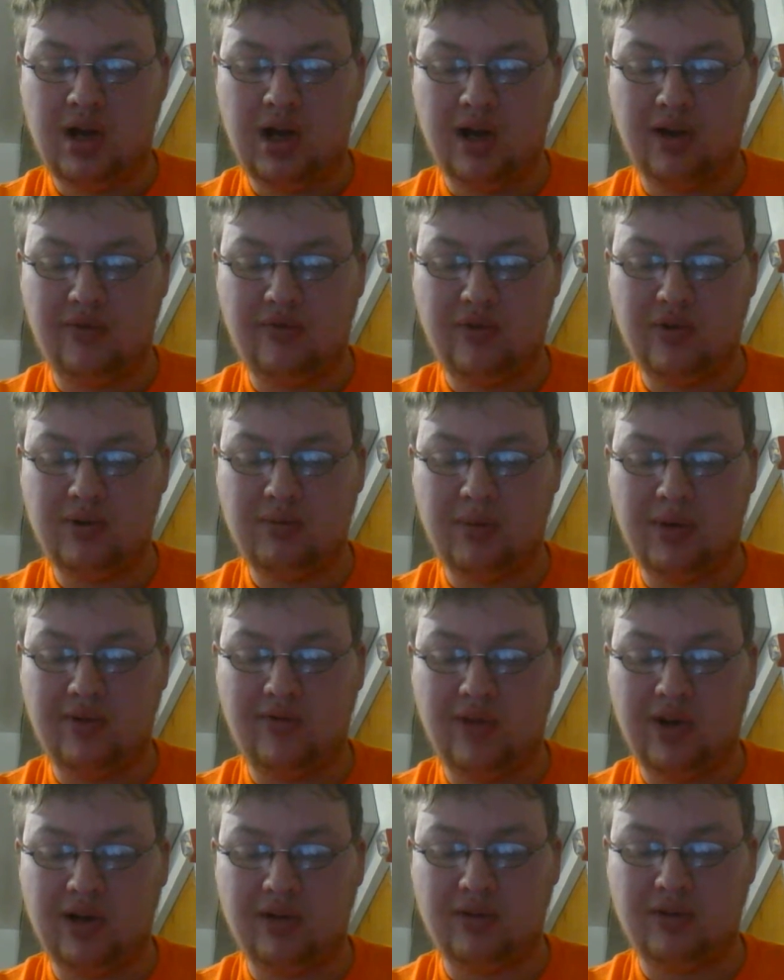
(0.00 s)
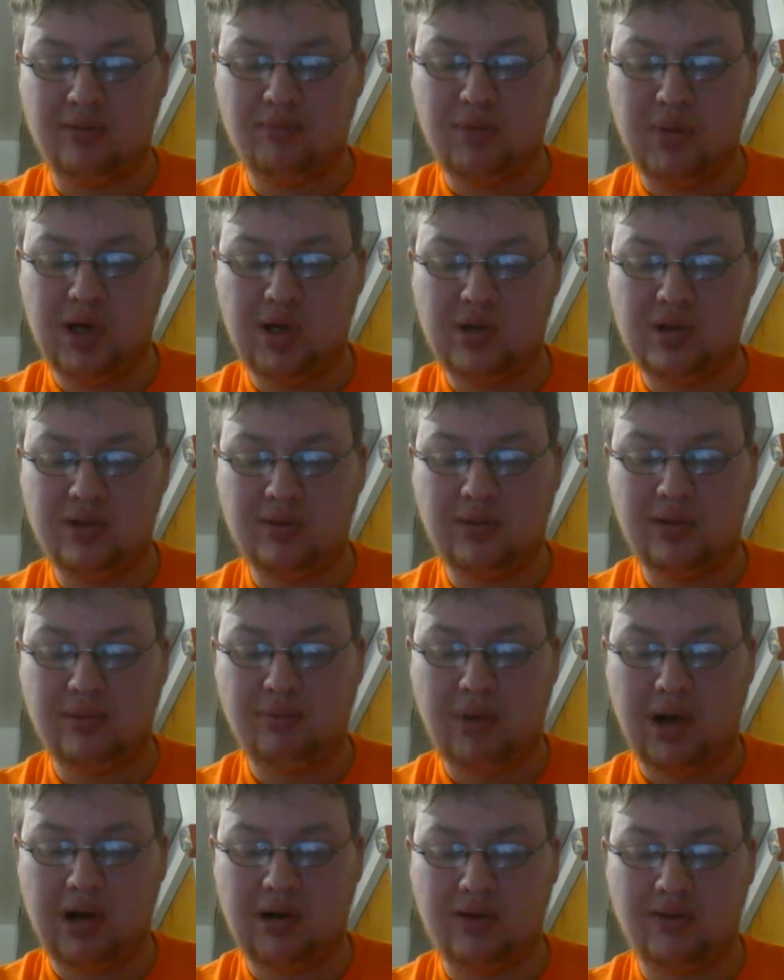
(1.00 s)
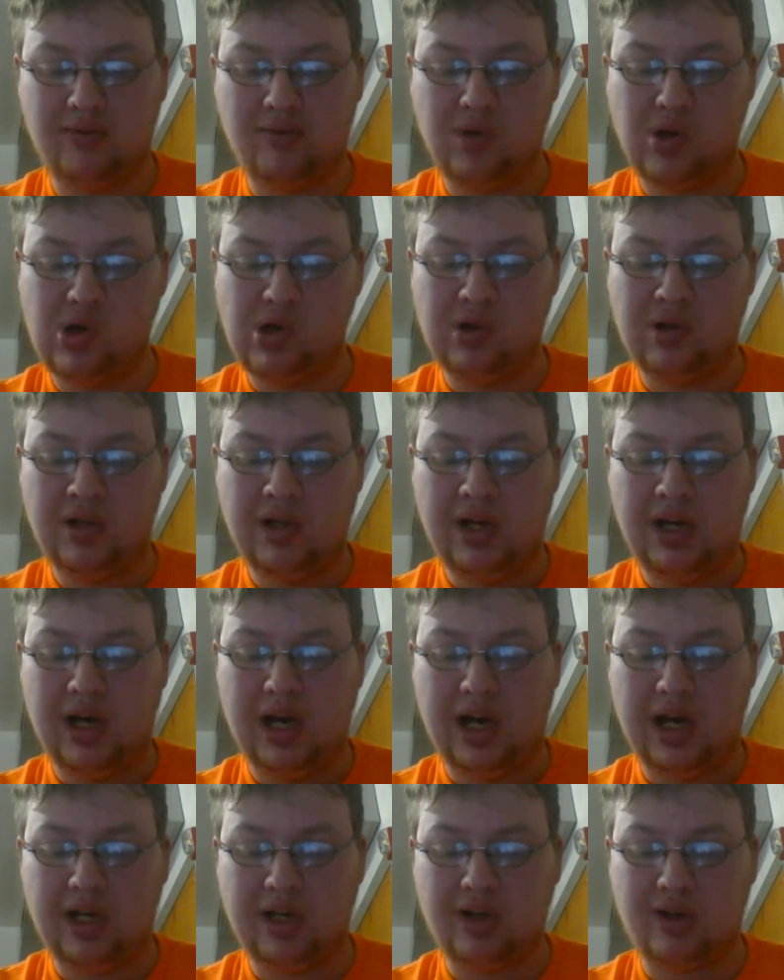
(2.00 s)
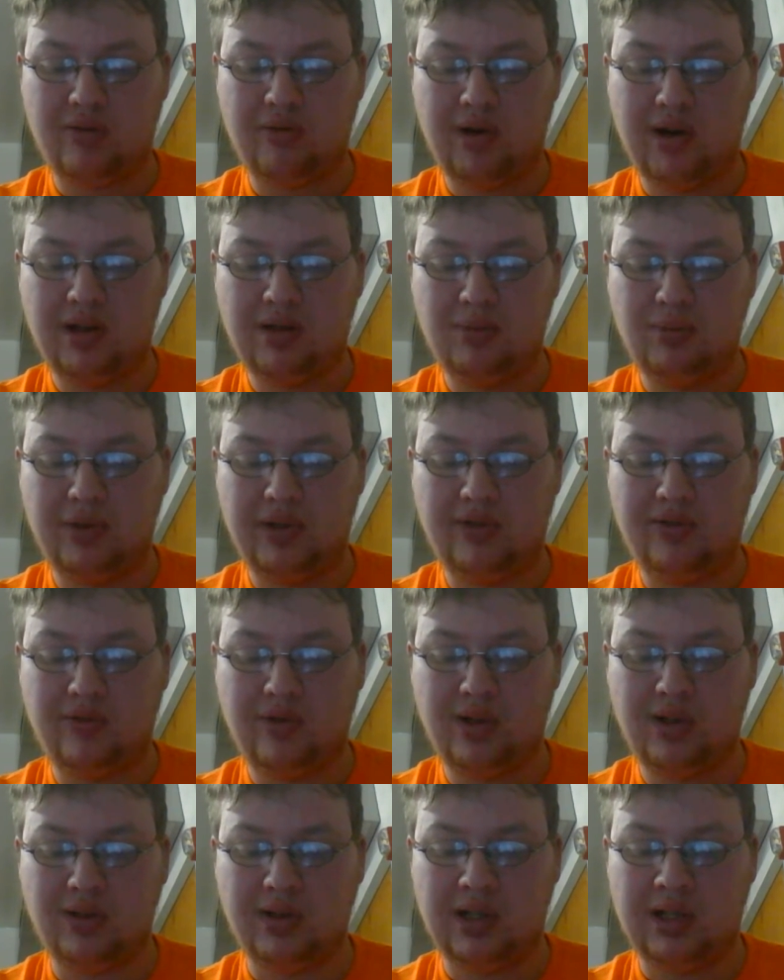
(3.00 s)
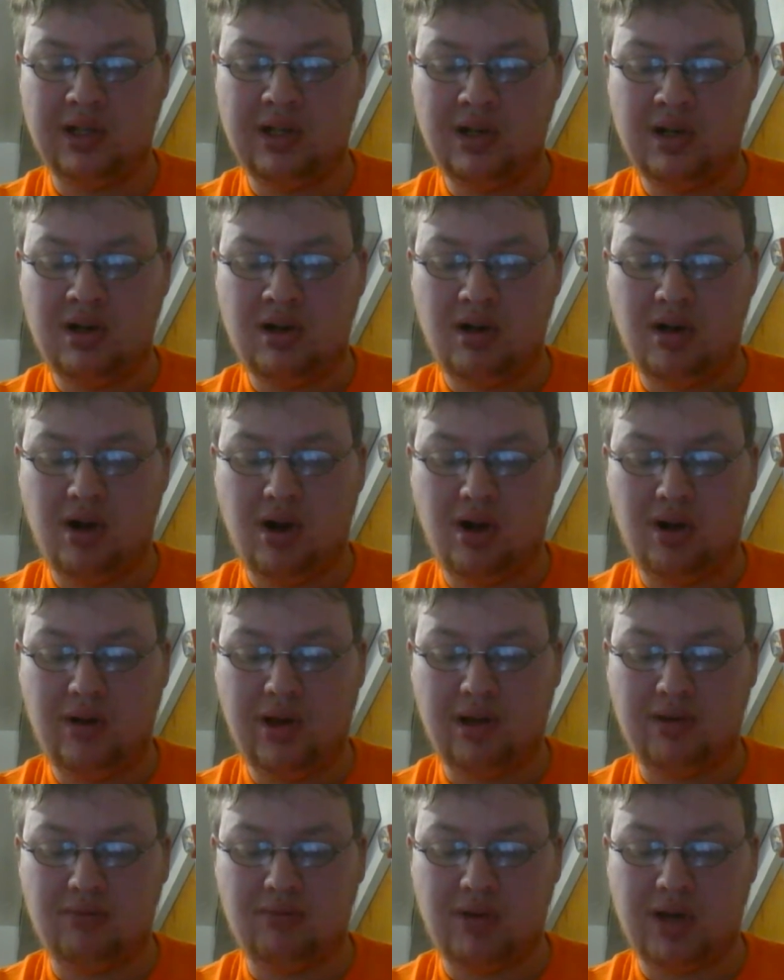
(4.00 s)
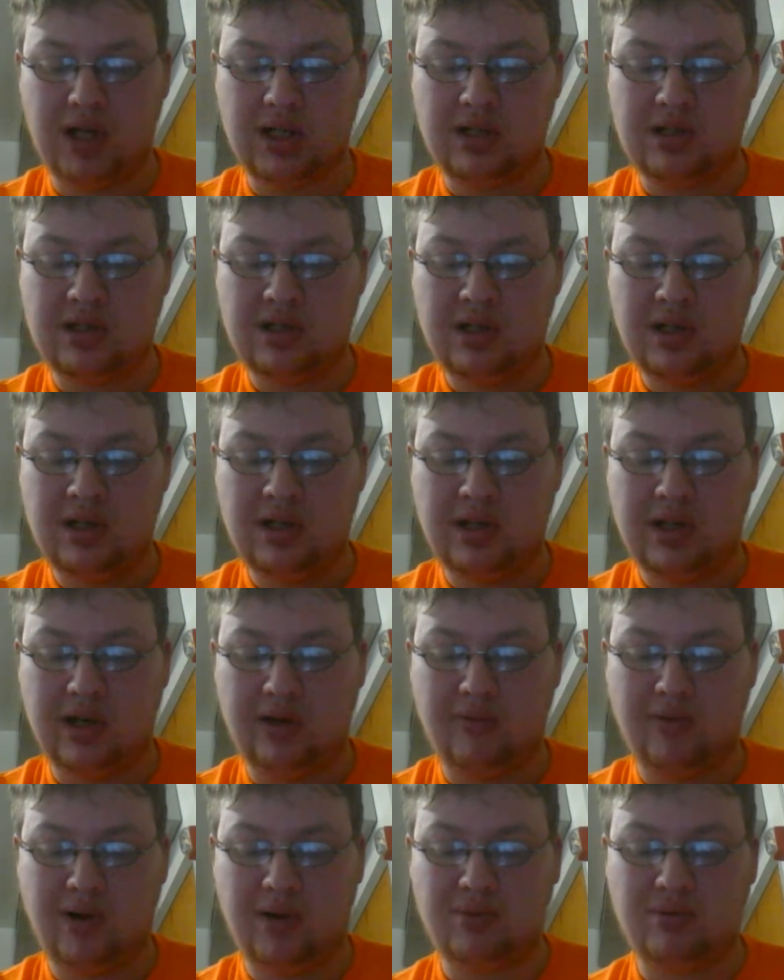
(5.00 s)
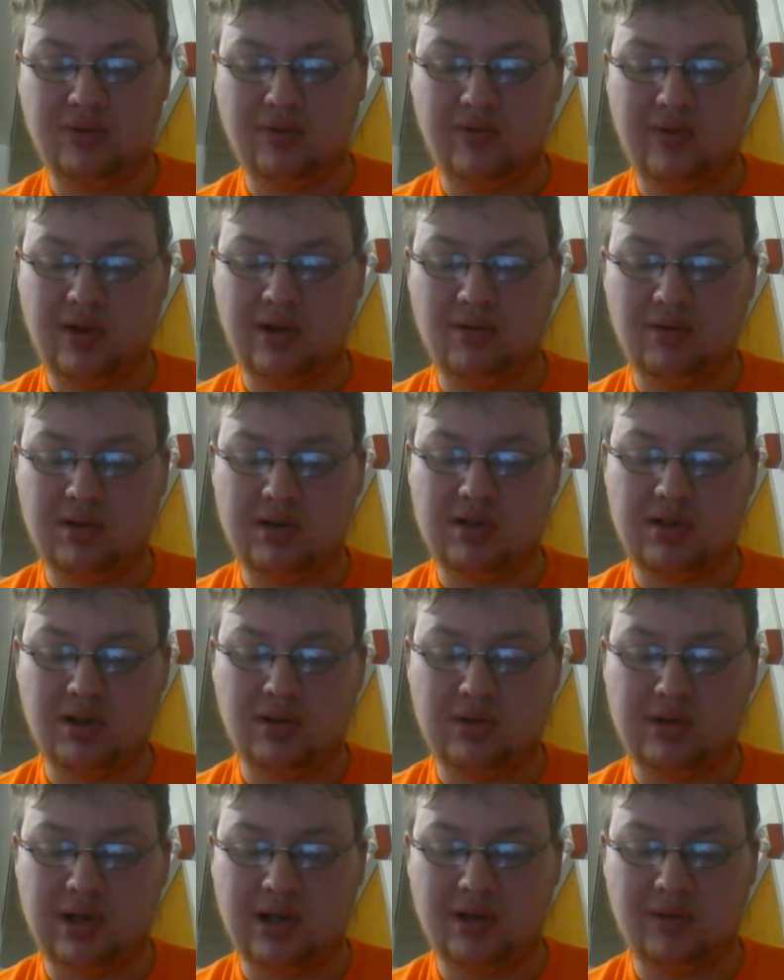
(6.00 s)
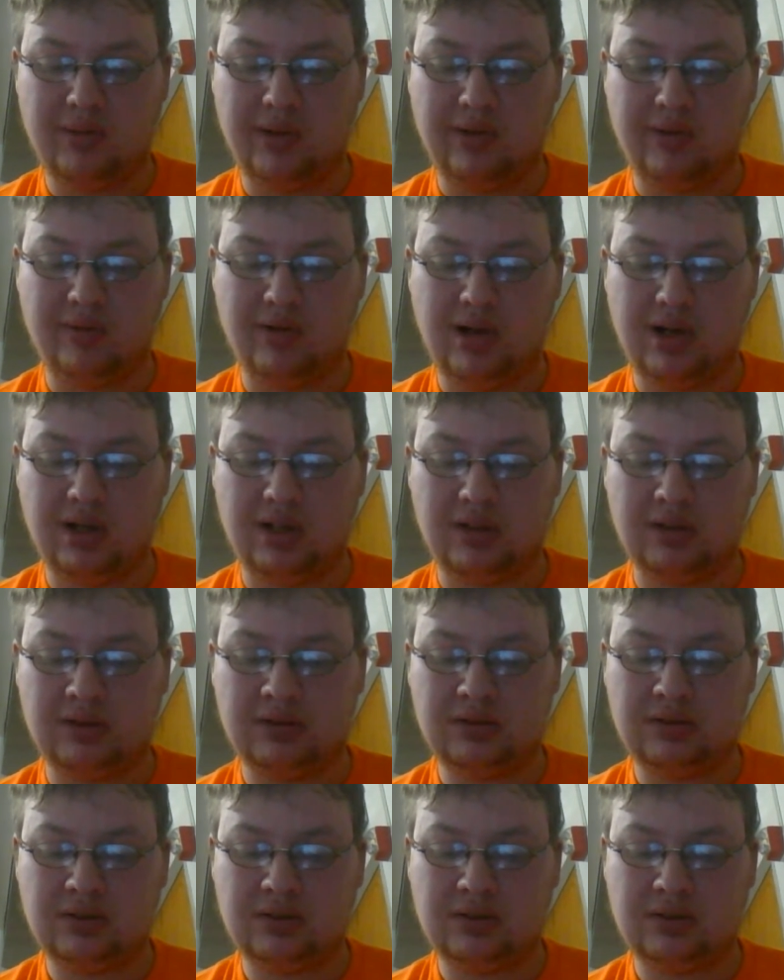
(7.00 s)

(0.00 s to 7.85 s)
A film I found emotionally powerful and incredibly thrilling all at once that rubs reviewers so terribly wrong.